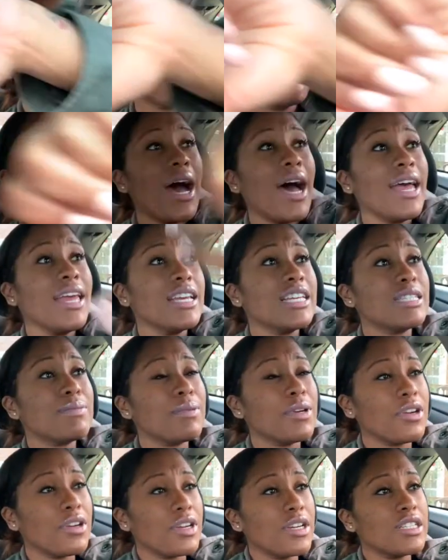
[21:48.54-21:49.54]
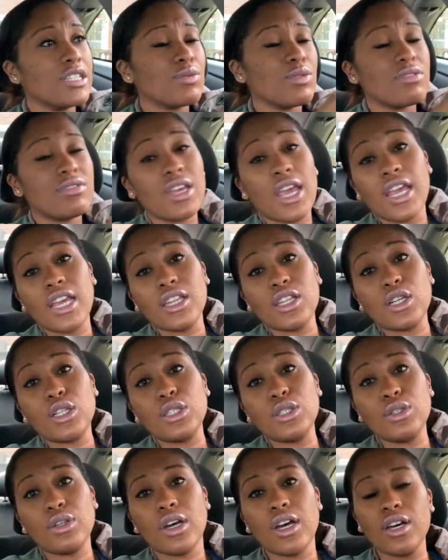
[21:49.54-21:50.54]
my experience with taking the
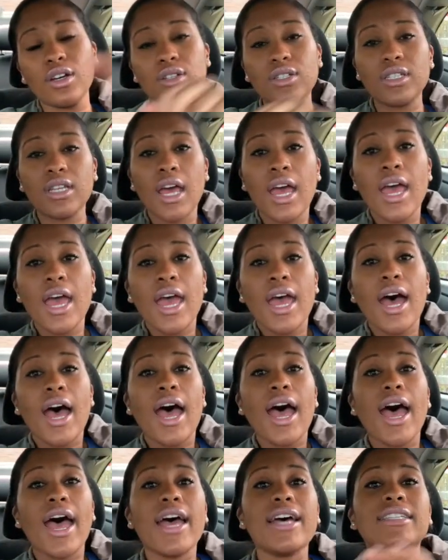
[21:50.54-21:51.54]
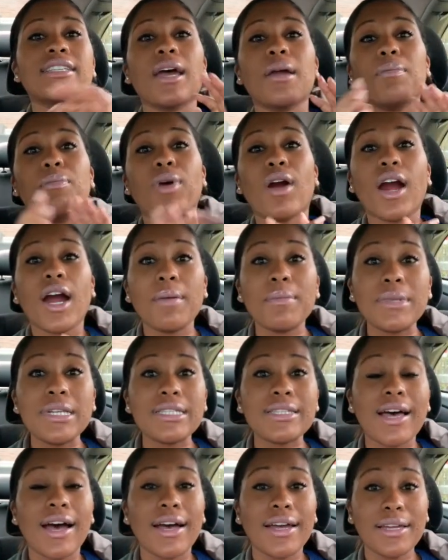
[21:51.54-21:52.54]
glucose. As I promised,
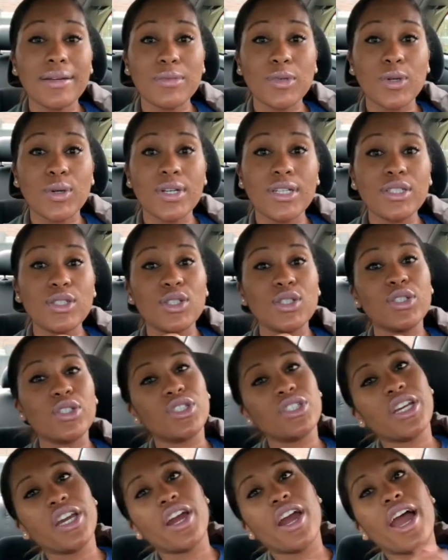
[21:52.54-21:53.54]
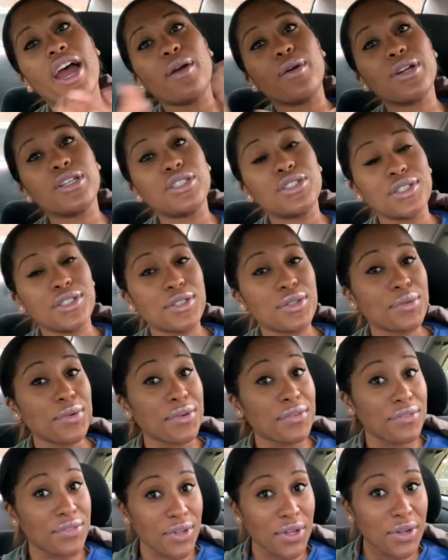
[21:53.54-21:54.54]
I am going to share our gender
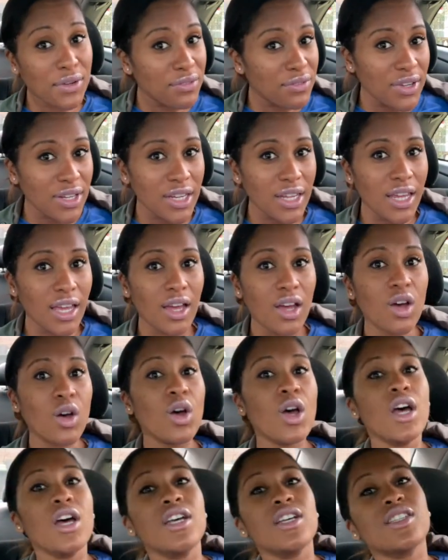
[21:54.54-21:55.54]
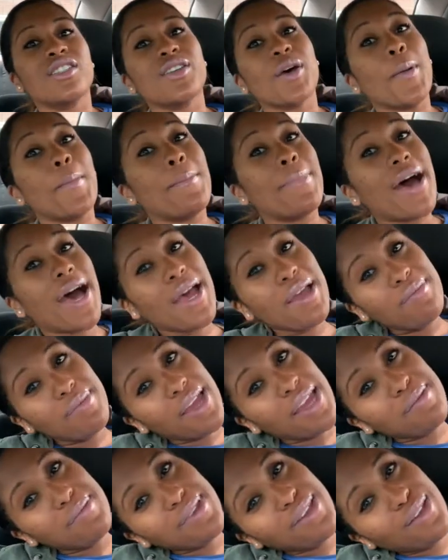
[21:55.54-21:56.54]
reveal video. So my
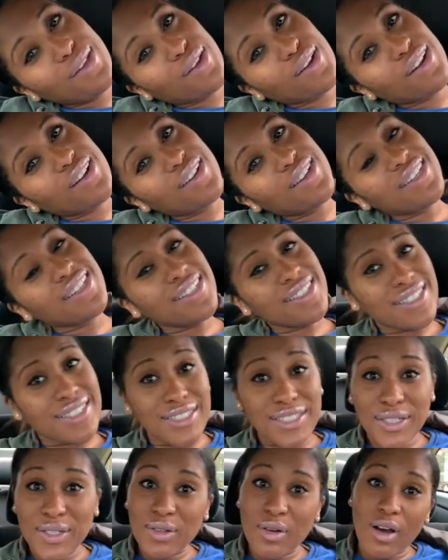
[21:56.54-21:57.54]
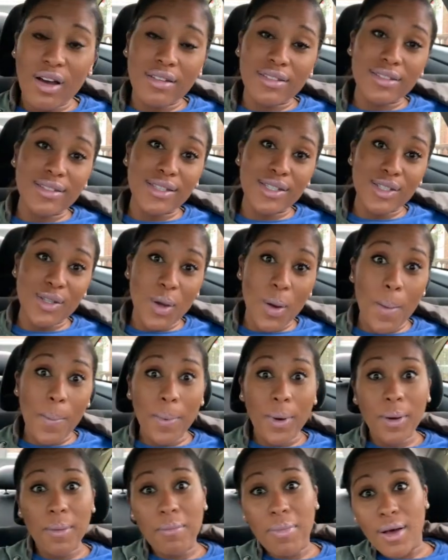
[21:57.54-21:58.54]
baby girl is due on
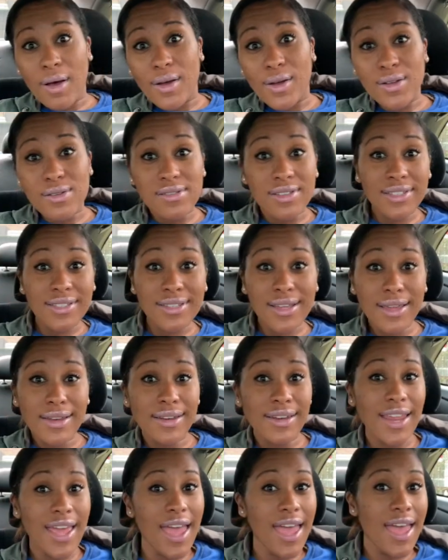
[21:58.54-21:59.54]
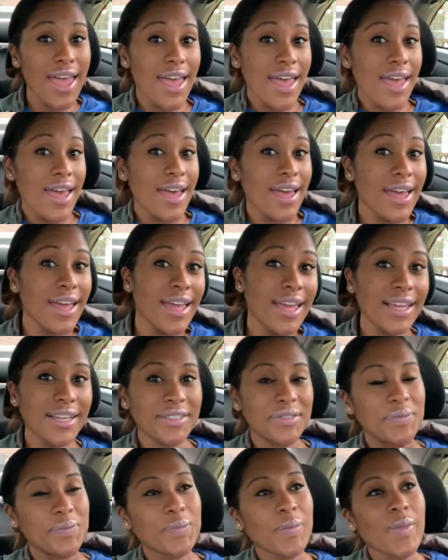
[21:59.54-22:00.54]
Super Bowl Sunday.
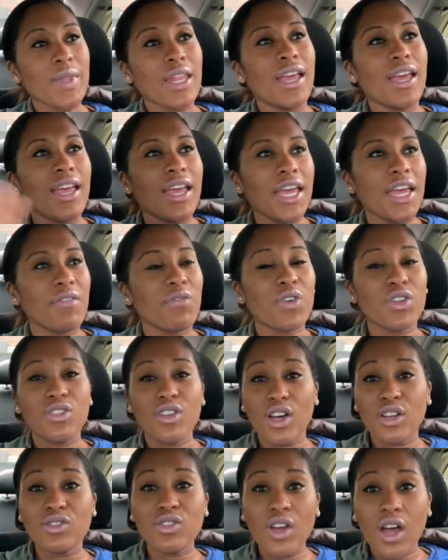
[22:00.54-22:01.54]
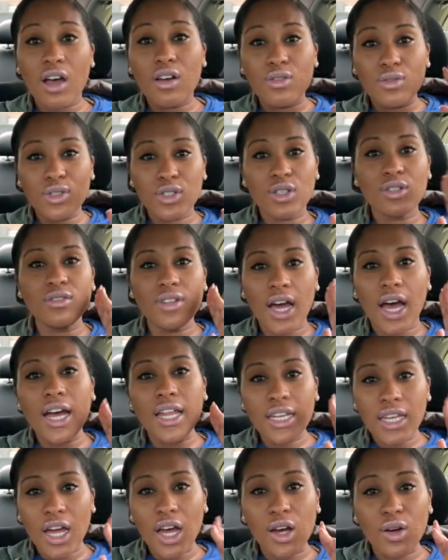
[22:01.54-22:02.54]
And for those of y'all who do not
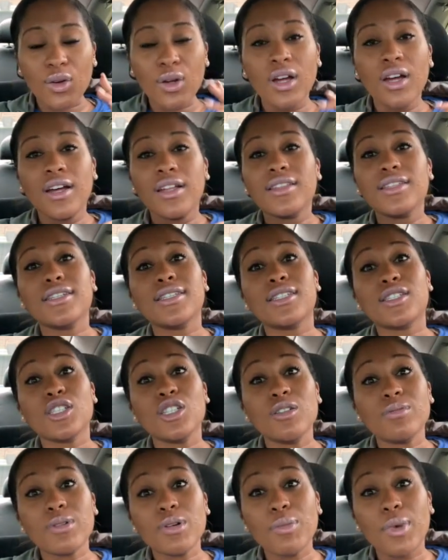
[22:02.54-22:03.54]
know, the Super